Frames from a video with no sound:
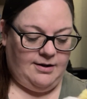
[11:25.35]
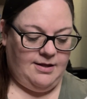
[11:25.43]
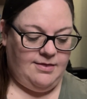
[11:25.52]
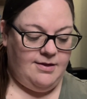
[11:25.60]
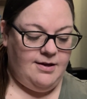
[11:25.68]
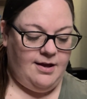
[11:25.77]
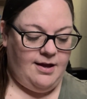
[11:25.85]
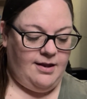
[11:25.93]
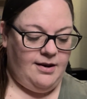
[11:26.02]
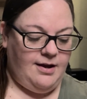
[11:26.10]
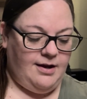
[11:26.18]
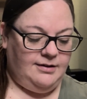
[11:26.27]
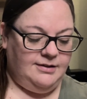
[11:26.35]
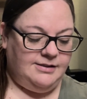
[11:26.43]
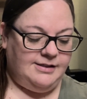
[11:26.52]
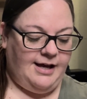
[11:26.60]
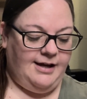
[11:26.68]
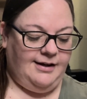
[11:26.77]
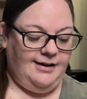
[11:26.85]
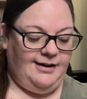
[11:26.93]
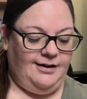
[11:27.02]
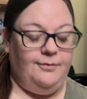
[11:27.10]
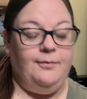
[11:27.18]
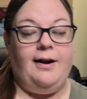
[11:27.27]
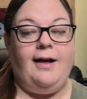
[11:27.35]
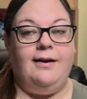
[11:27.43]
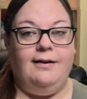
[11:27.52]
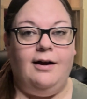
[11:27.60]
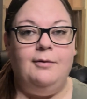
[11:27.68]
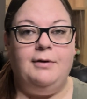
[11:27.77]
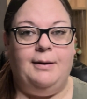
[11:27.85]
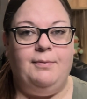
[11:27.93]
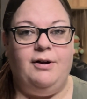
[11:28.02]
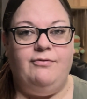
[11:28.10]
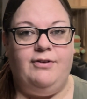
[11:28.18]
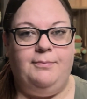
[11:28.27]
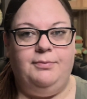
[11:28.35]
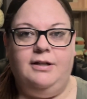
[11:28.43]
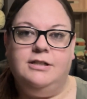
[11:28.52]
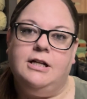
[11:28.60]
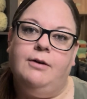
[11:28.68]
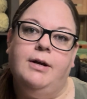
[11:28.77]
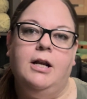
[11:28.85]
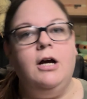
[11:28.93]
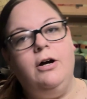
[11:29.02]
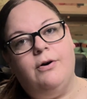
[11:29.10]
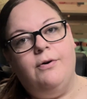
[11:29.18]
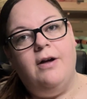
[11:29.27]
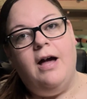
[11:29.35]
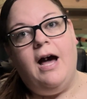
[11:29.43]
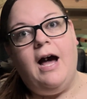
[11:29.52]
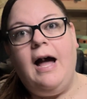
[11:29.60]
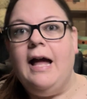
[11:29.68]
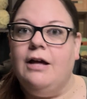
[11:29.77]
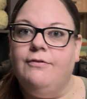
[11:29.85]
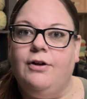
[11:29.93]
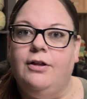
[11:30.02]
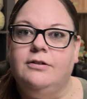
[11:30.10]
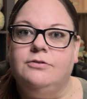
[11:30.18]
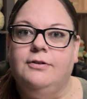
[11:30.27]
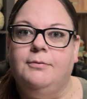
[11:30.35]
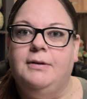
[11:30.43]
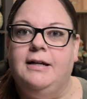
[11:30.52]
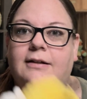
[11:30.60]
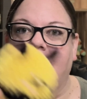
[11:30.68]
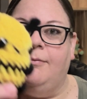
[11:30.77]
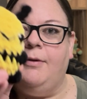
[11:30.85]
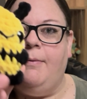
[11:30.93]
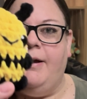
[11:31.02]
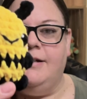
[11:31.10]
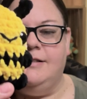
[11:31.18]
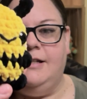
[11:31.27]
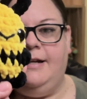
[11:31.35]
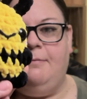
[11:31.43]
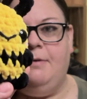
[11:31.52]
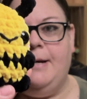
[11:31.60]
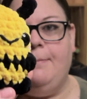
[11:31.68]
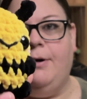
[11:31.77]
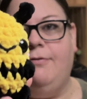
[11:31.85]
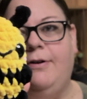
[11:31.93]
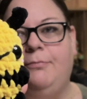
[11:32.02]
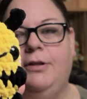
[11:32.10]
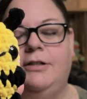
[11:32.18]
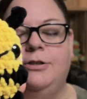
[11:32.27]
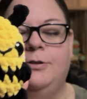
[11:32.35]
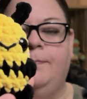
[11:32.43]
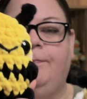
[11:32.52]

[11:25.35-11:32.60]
And then I decided when I got my parfait plush, I went, oh, I have colors for a bee. Let me make a sitting bee in parfait plush.